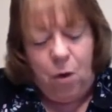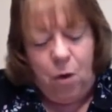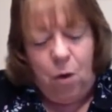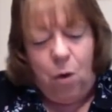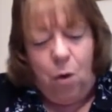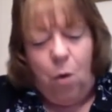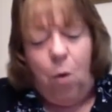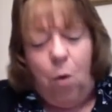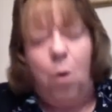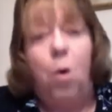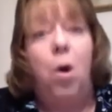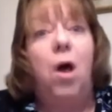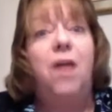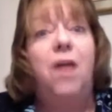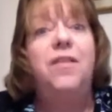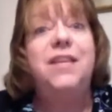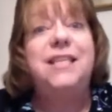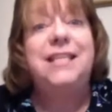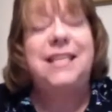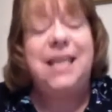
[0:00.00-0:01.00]
All
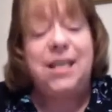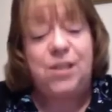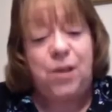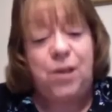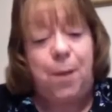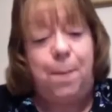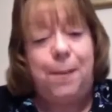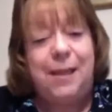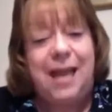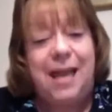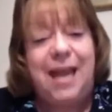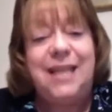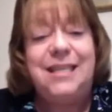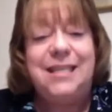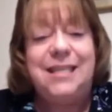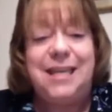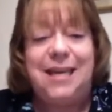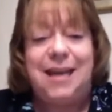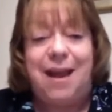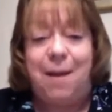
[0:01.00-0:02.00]
the seeds are
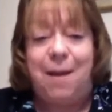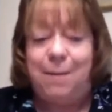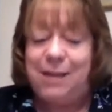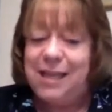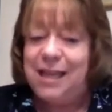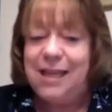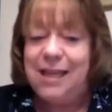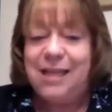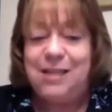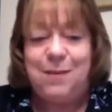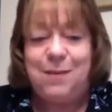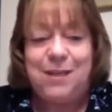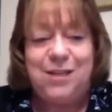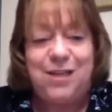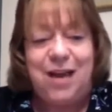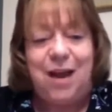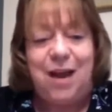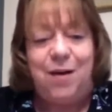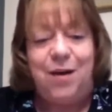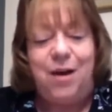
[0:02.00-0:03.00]
planted, Emily Elizabeth
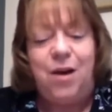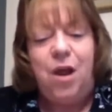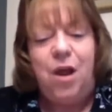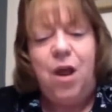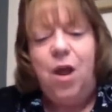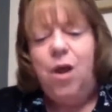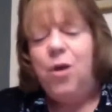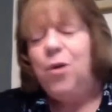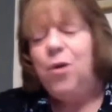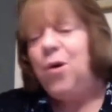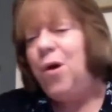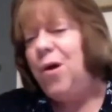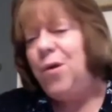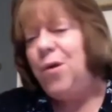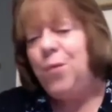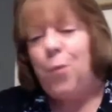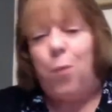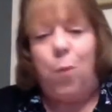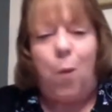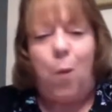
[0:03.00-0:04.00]
shouted. Good
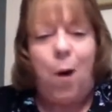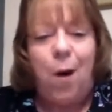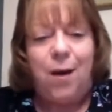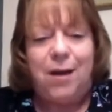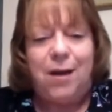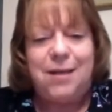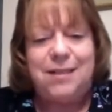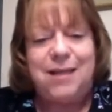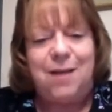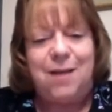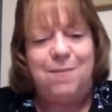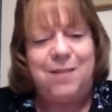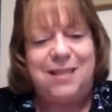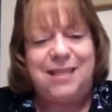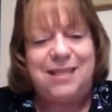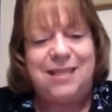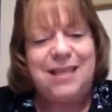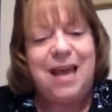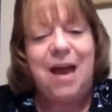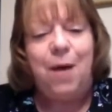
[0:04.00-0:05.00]
work, said
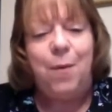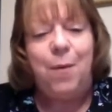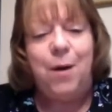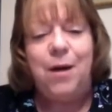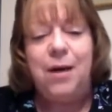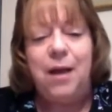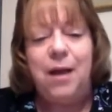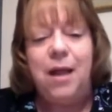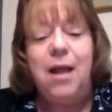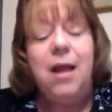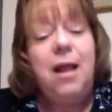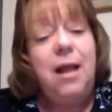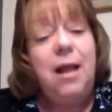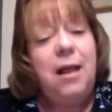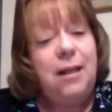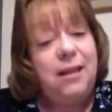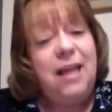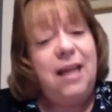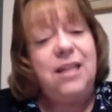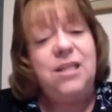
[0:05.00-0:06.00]
Mrs. Howard.
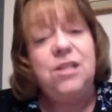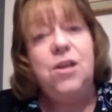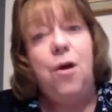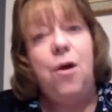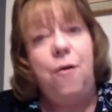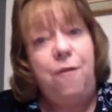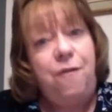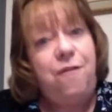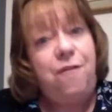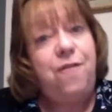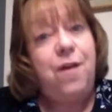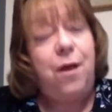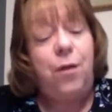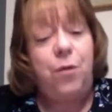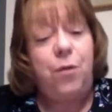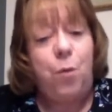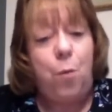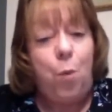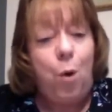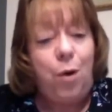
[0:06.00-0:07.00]
Let's go fill the
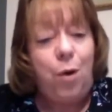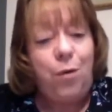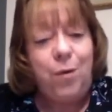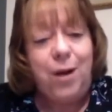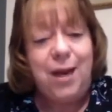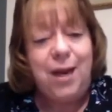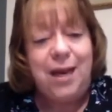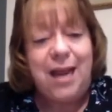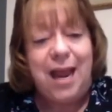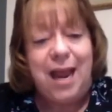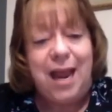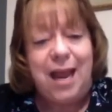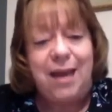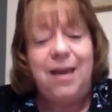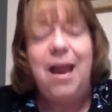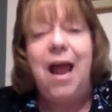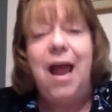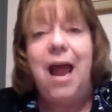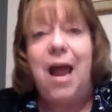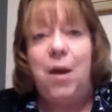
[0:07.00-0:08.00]
watering can
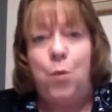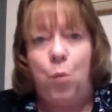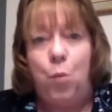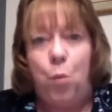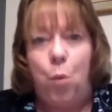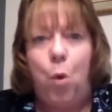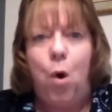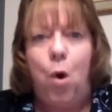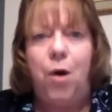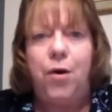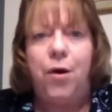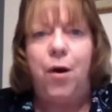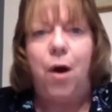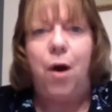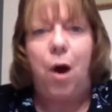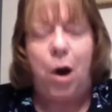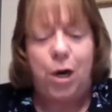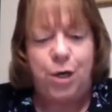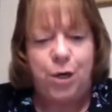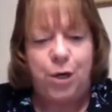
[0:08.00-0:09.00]
and water
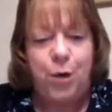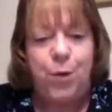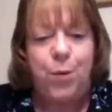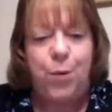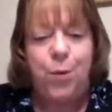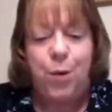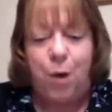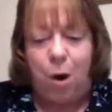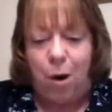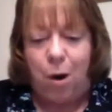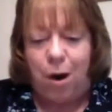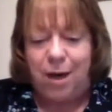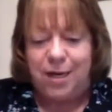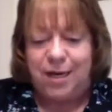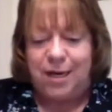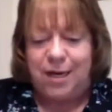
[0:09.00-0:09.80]
our new garden.